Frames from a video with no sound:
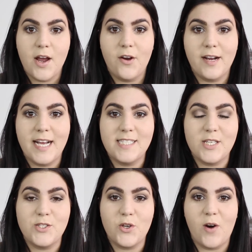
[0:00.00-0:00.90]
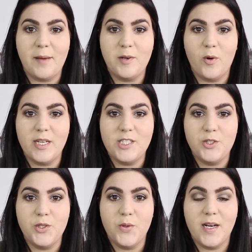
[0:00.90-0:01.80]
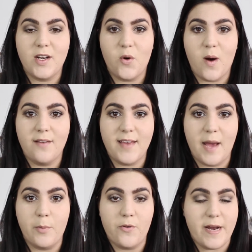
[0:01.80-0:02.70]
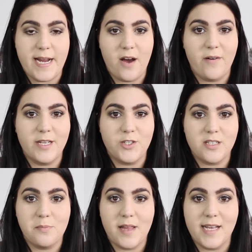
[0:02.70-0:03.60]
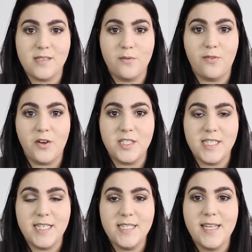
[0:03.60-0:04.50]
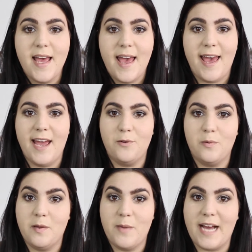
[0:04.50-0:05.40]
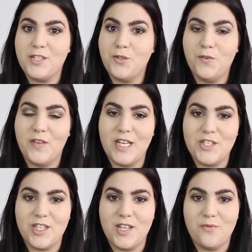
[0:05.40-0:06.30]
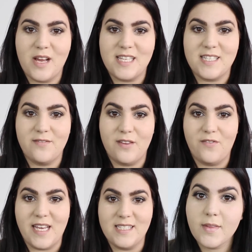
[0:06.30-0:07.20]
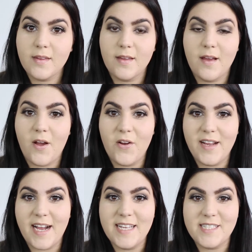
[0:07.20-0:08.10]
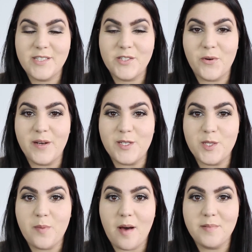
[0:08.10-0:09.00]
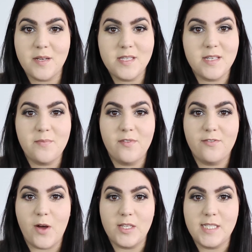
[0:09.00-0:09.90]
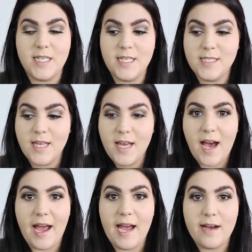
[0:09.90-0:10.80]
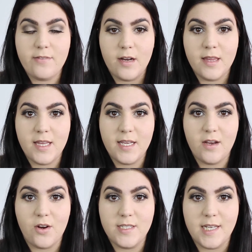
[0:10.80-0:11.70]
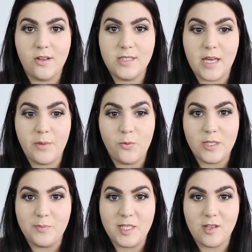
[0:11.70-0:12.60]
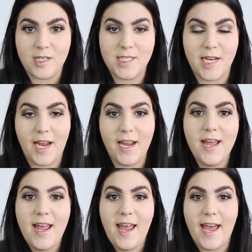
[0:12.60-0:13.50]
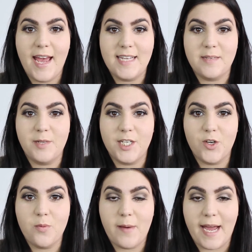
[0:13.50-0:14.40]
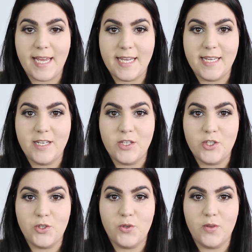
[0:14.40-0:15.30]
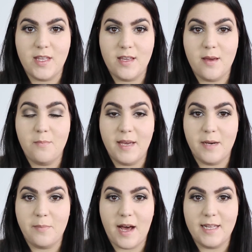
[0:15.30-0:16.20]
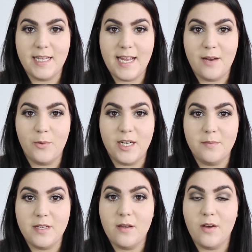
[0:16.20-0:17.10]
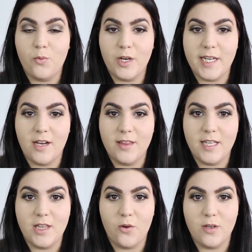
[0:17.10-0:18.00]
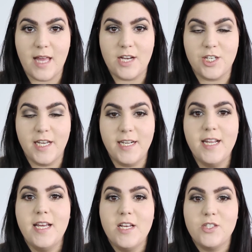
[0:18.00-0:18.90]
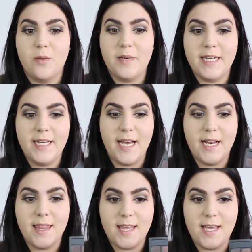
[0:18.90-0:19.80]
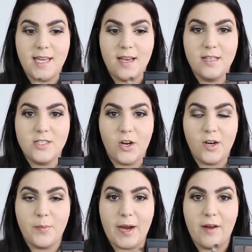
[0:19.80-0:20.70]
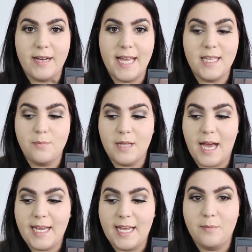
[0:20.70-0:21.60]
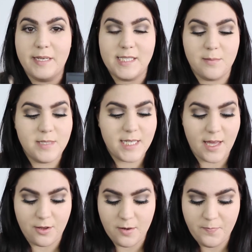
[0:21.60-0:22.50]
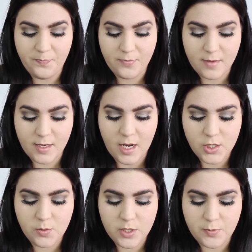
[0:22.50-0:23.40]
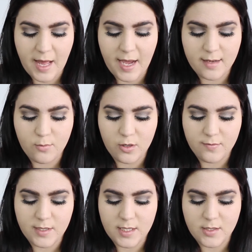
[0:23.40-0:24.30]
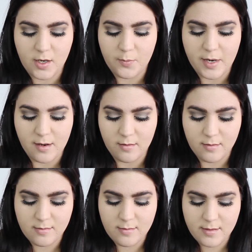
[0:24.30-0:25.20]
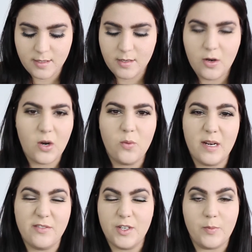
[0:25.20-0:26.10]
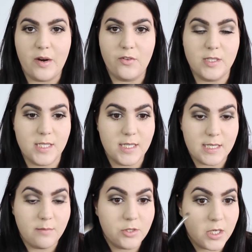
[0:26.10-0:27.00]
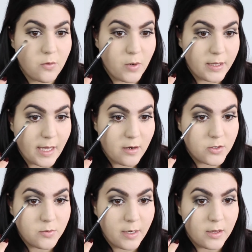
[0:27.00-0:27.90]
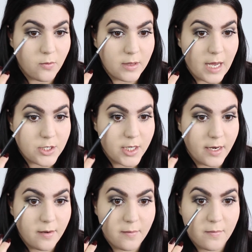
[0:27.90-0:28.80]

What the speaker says: Alright guys, so I'm going to go off camera right now and just apply some falsies, and we'll be back to finish the rest of the face. Alright guys, so I just popped on some falsies. I have on the Ardell Demi Wispies on today, and I'm going to go back into the makeup palette and we're going to be working on the lower lash line. So I'm going to get the dark brown and the black and mix them together. Not too much black, more of the dark brown or whatever your preference is, and I'm just going to work that onto my lower lash line.